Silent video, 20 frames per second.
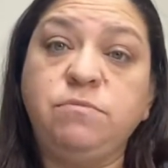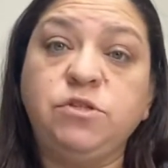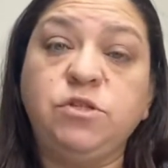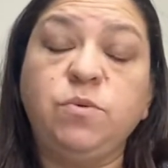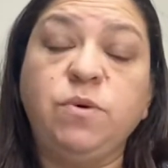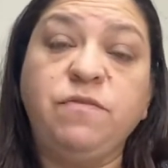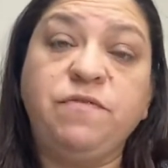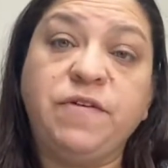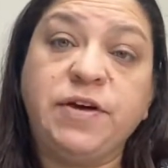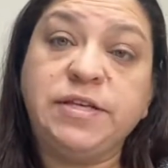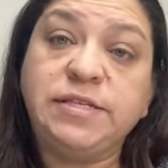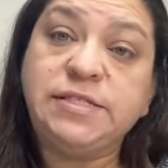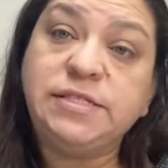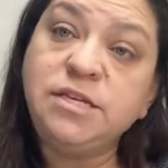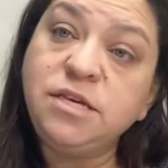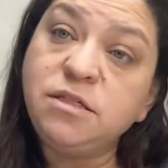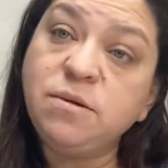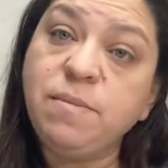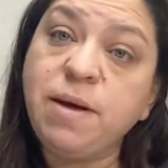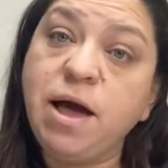So if I
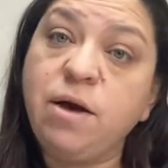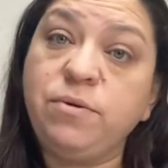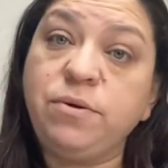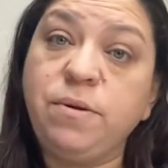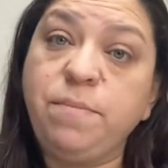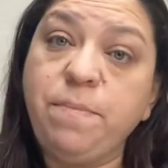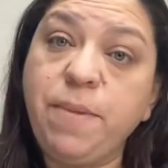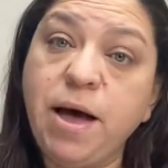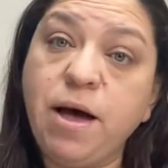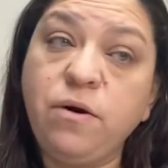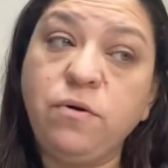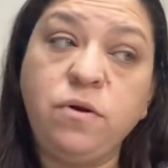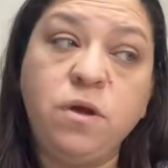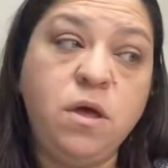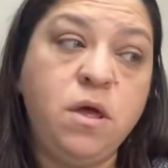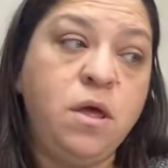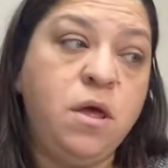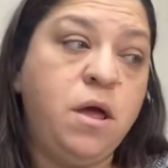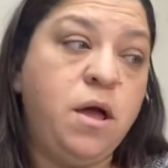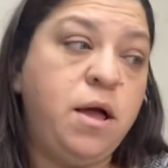see them out and about,
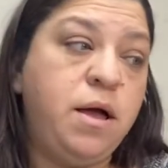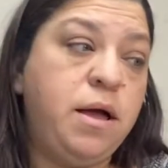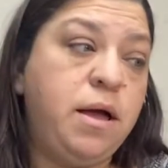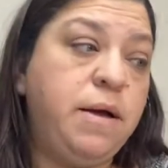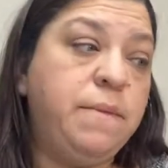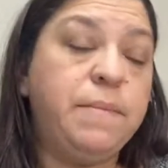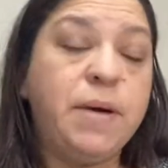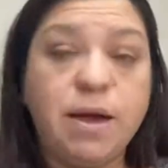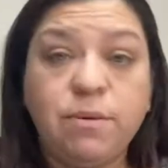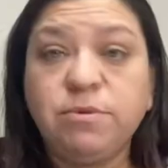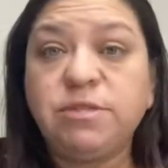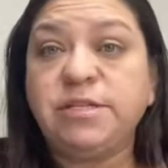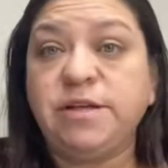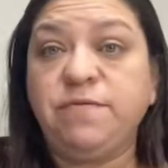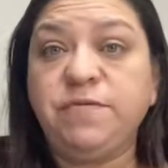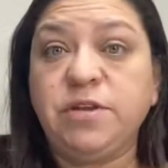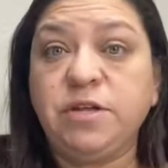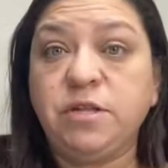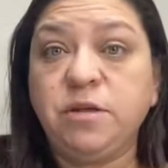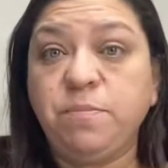I will
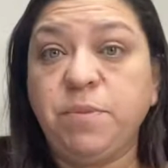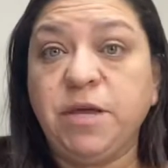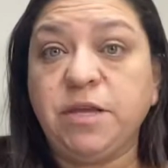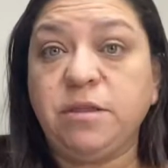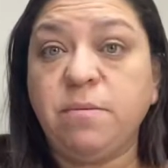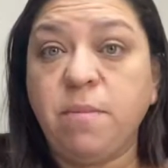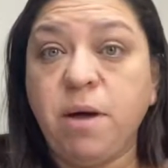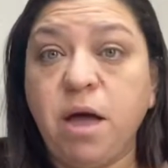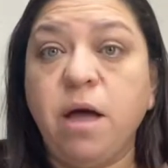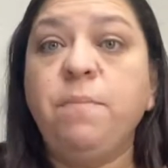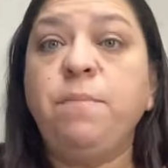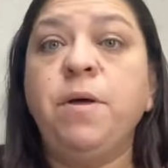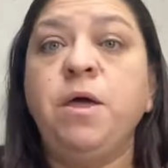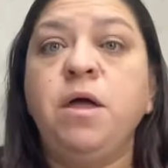definitely pick them up.